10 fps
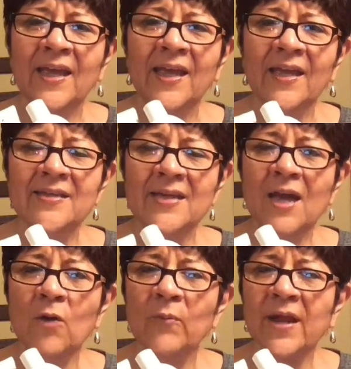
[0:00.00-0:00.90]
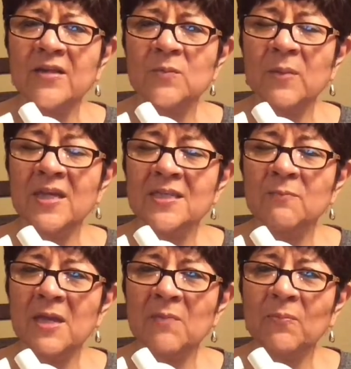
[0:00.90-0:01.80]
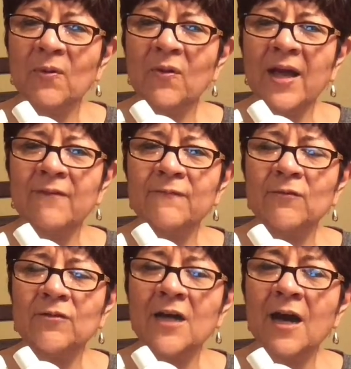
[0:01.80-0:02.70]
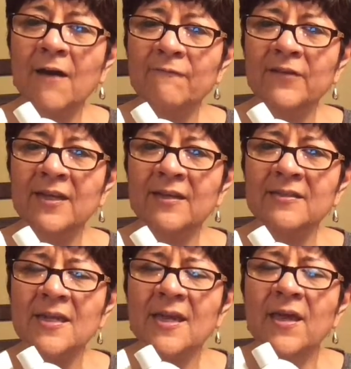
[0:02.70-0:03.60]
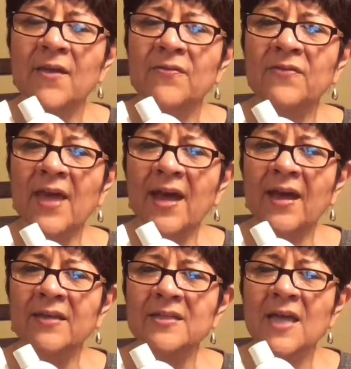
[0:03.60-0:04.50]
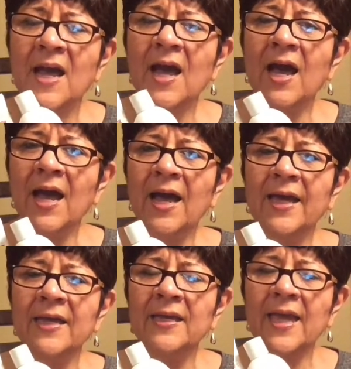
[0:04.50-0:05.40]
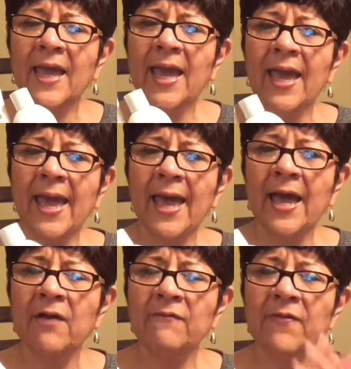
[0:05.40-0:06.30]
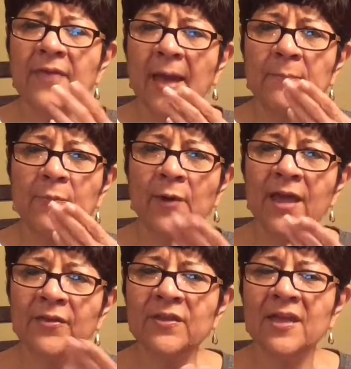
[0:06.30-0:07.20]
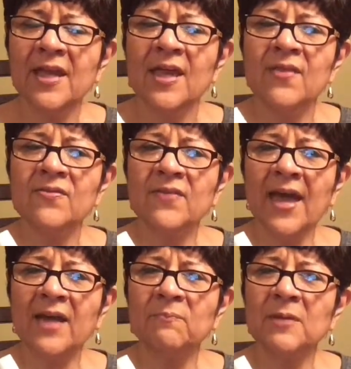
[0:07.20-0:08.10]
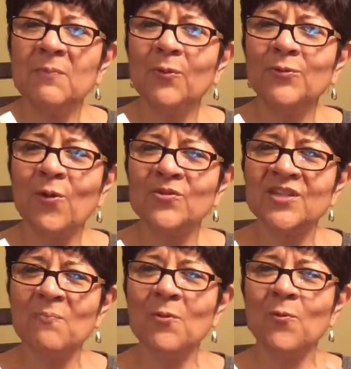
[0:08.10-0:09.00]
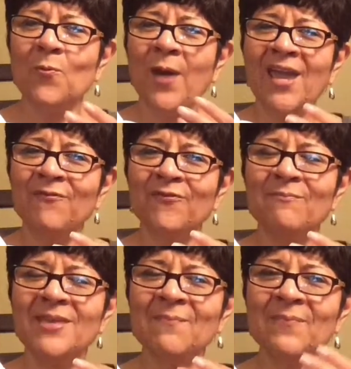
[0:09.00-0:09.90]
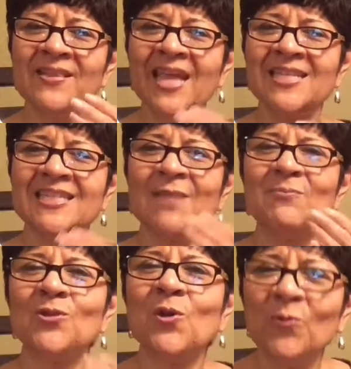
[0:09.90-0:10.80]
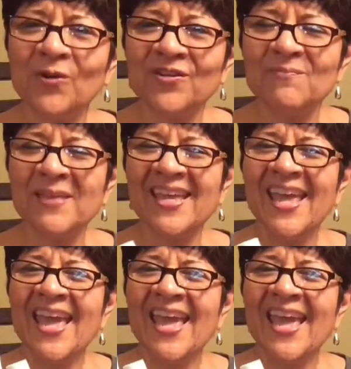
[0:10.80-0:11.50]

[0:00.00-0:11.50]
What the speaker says: And now when I speak to people, I feel confident that I have that breath, that people don't step away from me, but they step towards me.